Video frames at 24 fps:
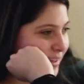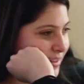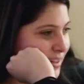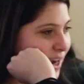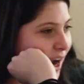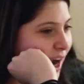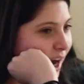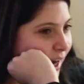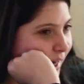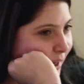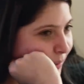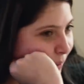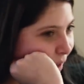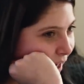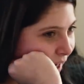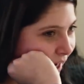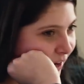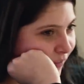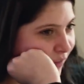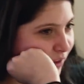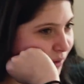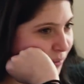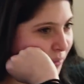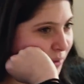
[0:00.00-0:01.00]
time. I
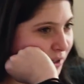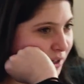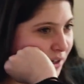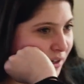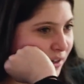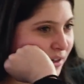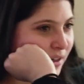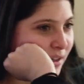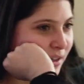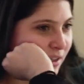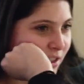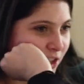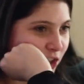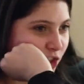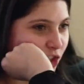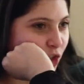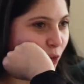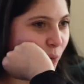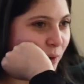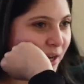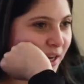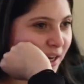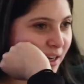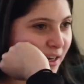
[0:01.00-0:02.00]
haven't been
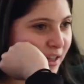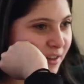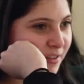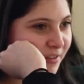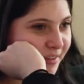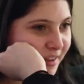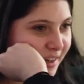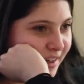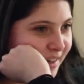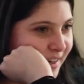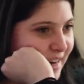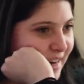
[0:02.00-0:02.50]
doing anything